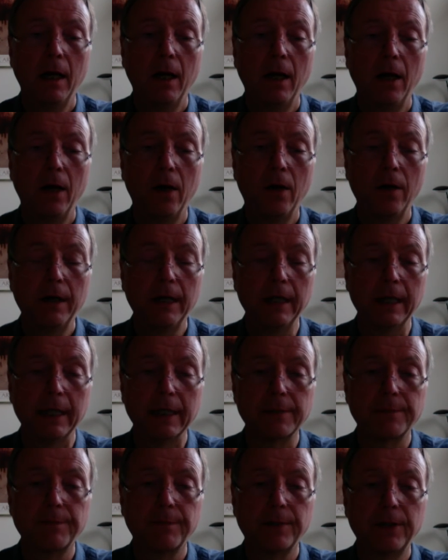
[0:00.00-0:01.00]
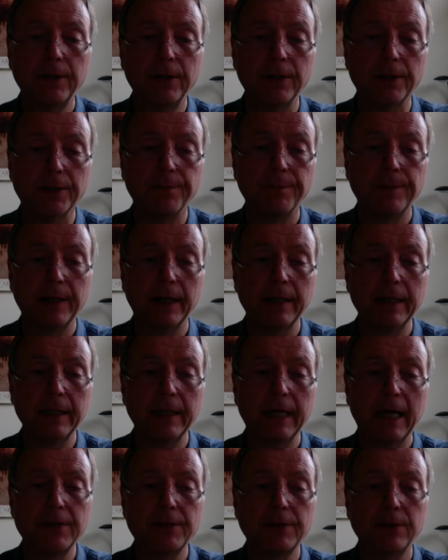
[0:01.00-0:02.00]
All right, good. I think
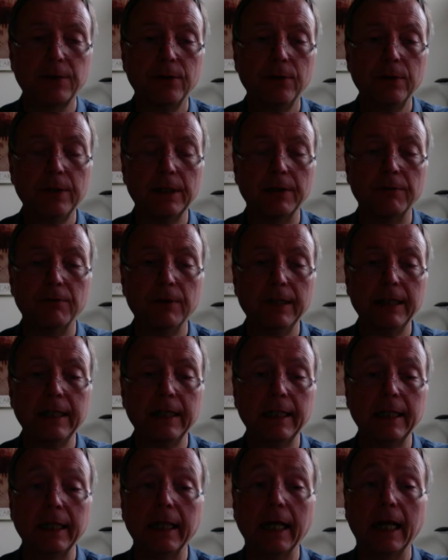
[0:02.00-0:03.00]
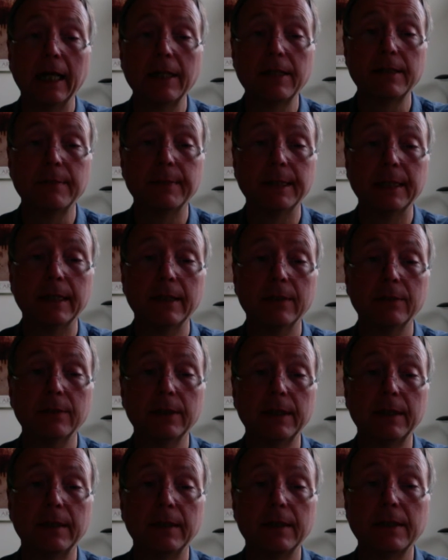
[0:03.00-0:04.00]
that's all that really has to be dealt
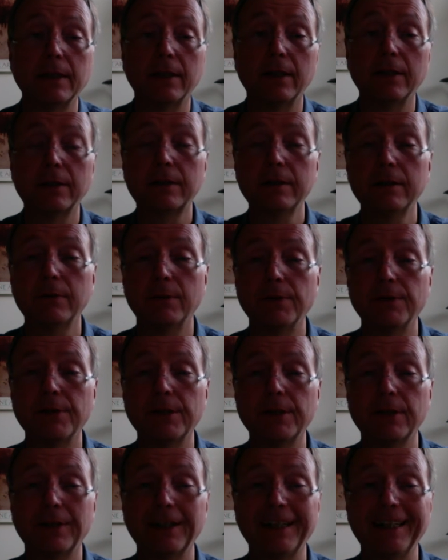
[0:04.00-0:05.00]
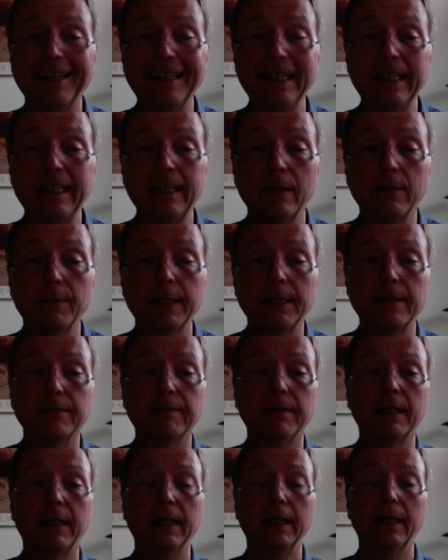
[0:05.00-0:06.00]
with in this article. We've still got a little bit of
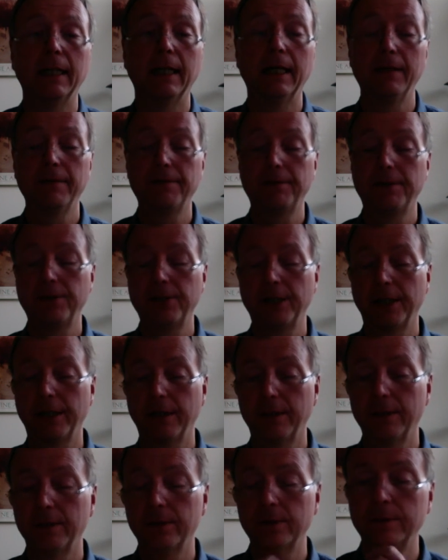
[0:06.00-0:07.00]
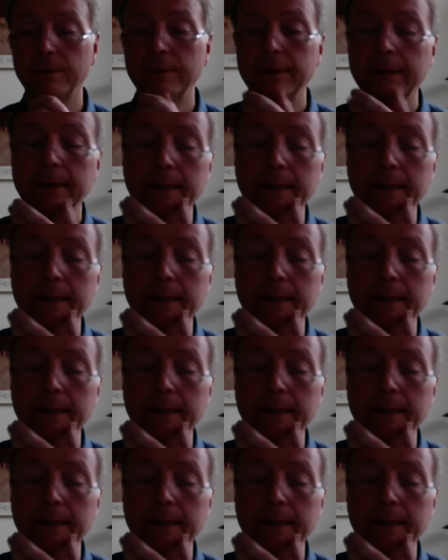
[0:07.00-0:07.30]
light left. So